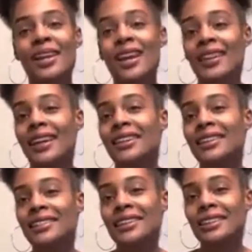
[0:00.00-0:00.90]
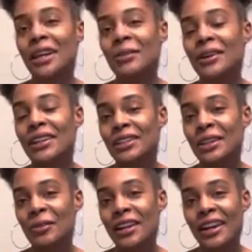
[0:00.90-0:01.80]
that doesn't look like
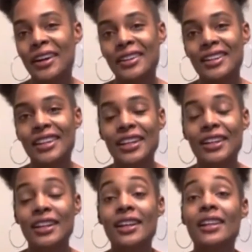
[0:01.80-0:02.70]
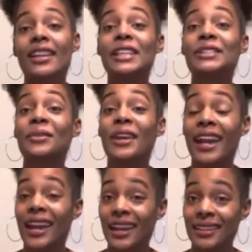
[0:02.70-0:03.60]
what I heard in here. That is
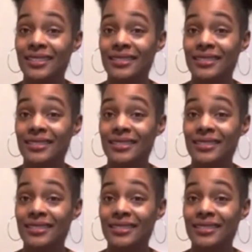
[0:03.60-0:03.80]
okay.